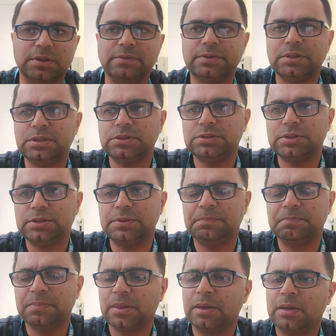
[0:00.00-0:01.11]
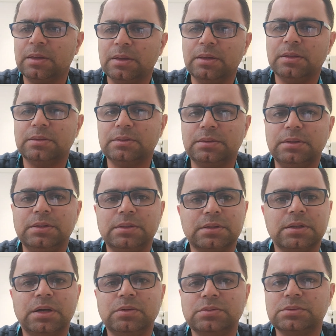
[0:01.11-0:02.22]
liver injury, their
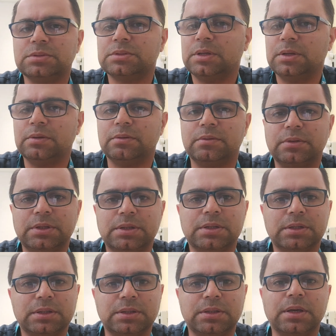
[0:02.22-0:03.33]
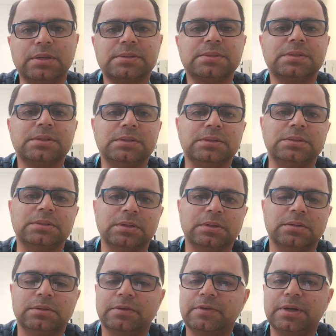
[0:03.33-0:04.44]
counts rarely exceed
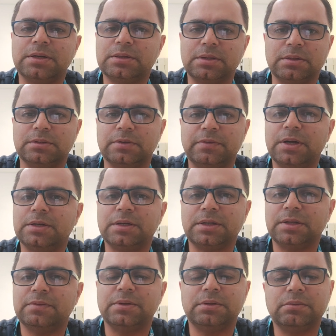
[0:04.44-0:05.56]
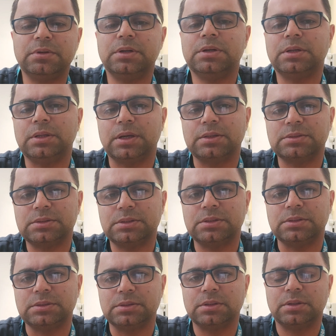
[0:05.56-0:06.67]
the ferritin level rarely
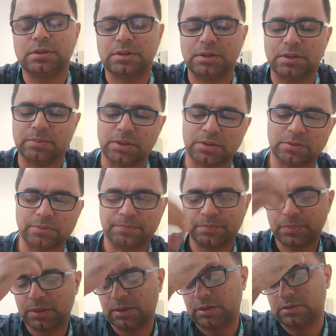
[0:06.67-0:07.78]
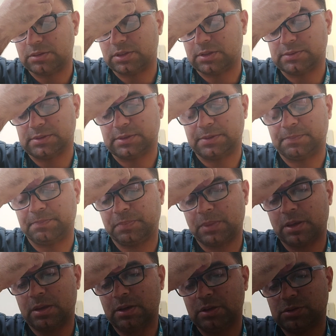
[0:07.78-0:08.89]
exceed above 1,000.
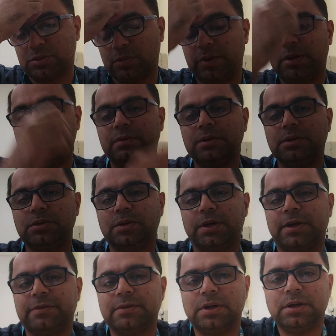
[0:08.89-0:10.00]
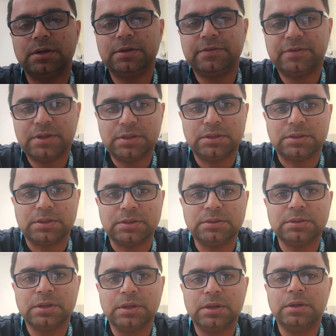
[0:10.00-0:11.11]
So whenever you have high ferritin,